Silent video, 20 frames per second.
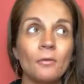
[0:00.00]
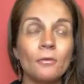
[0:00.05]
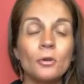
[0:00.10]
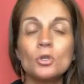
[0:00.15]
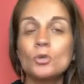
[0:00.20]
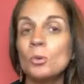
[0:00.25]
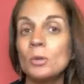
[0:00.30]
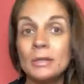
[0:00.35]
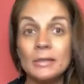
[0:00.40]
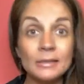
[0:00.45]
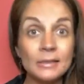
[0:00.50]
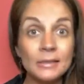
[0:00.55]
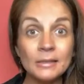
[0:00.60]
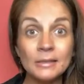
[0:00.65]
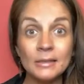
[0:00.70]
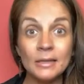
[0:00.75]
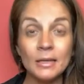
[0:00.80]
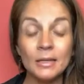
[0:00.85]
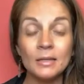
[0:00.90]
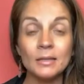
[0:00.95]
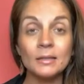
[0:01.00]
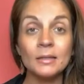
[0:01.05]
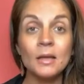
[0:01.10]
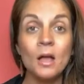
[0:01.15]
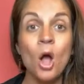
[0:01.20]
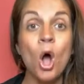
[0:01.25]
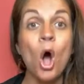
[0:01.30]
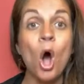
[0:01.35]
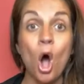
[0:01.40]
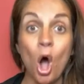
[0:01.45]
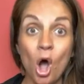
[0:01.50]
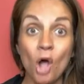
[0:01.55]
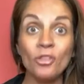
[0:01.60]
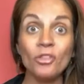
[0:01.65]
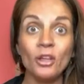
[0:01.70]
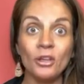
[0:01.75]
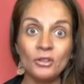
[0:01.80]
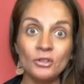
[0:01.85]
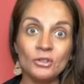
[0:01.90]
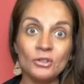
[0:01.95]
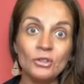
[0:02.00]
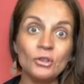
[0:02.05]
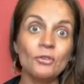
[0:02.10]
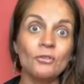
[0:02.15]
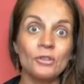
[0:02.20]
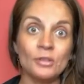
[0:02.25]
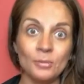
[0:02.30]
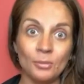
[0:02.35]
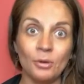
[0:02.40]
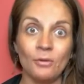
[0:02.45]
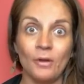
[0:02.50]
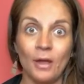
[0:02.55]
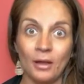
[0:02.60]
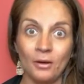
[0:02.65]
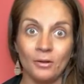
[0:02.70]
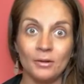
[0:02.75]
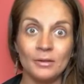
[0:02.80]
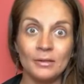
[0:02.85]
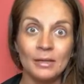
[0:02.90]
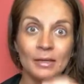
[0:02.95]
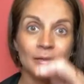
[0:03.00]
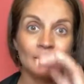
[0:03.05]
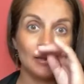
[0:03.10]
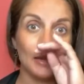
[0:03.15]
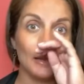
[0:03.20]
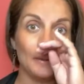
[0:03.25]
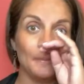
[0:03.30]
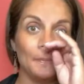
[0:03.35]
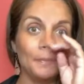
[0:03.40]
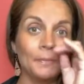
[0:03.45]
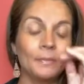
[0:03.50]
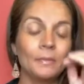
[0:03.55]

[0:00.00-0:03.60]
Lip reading: virtual assistants, online service providers, let's say,